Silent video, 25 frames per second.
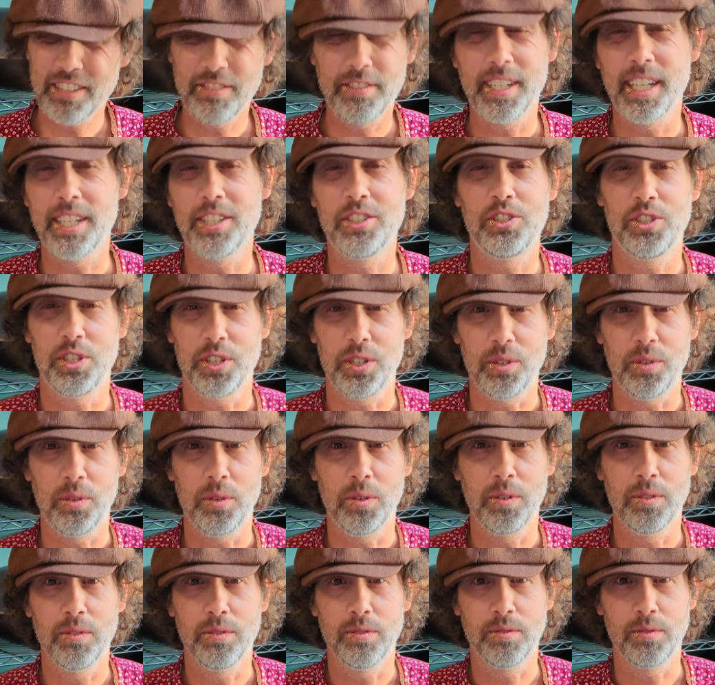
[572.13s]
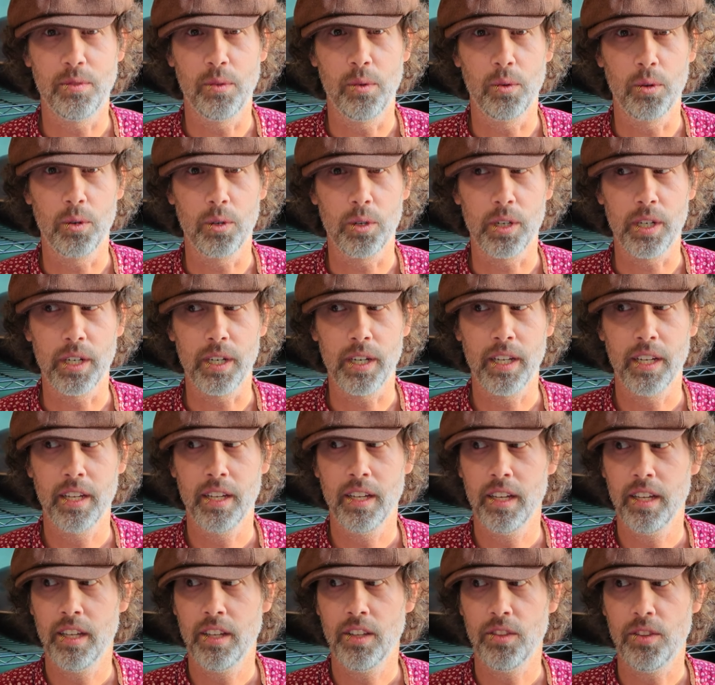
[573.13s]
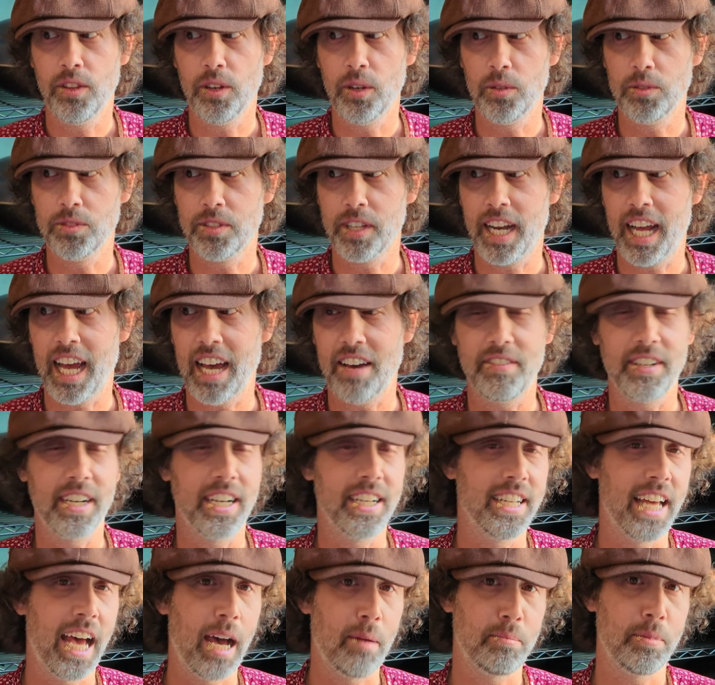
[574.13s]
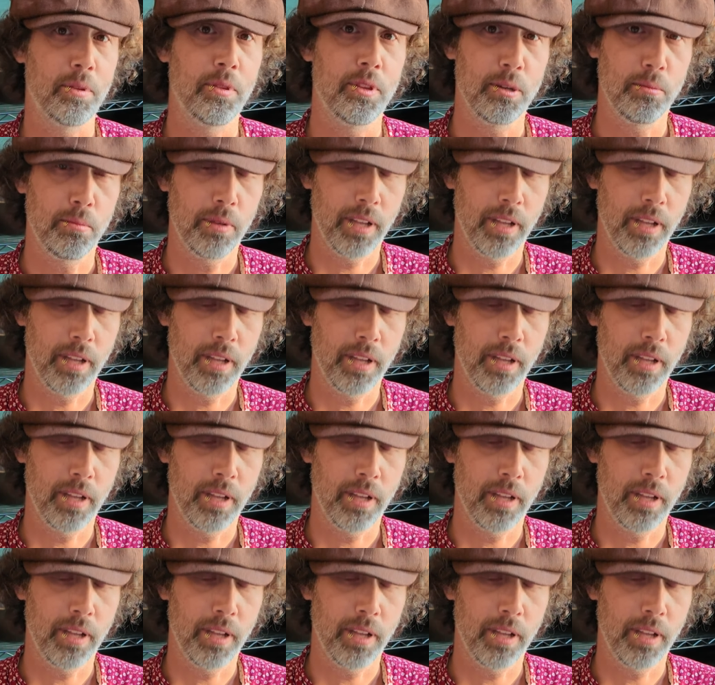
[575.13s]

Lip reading: of an issue for those that haven't adapted their